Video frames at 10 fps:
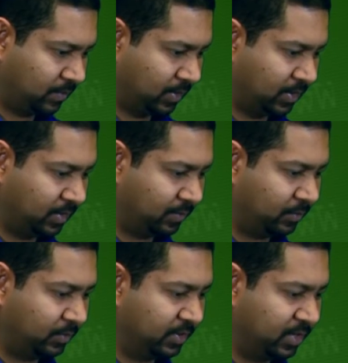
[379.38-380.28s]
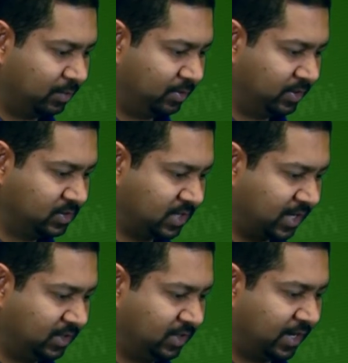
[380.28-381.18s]
And with NetBeans, the
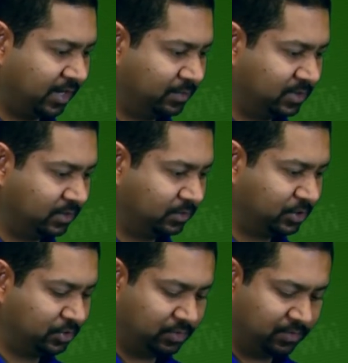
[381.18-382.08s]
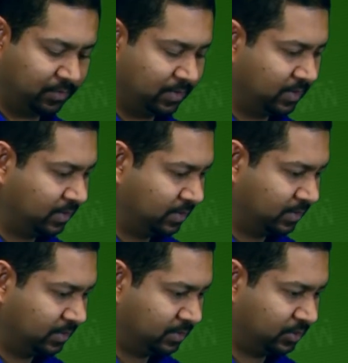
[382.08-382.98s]
IDE helps you choose
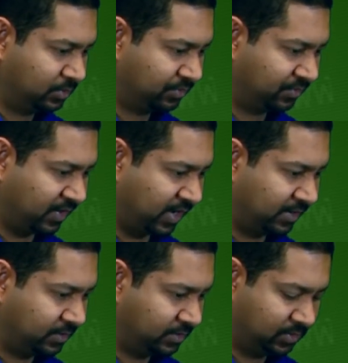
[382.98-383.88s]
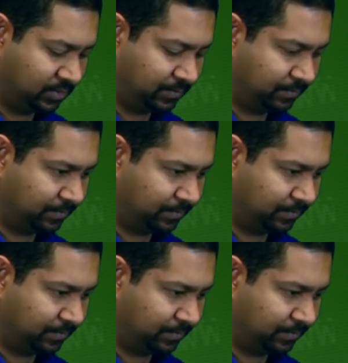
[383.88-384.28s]
files